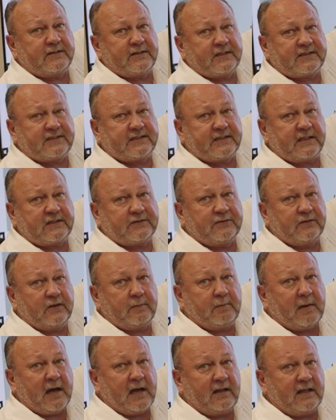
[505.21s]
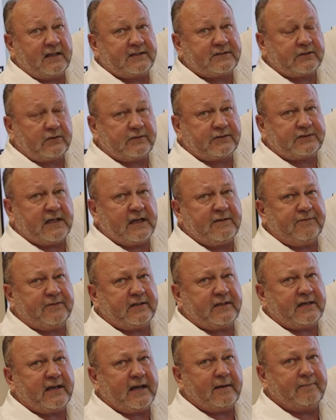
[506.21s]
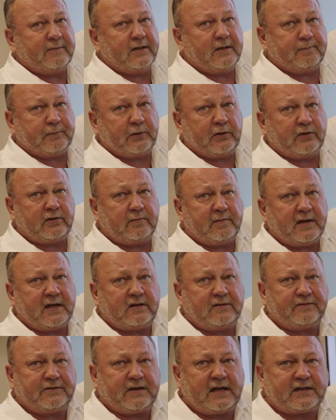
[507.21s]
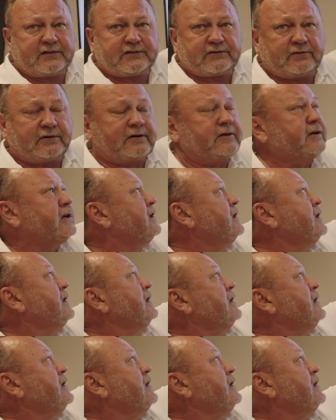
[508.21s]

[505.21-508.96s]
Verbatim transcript: of this six foot biological safety cabinet, per the manufacturer,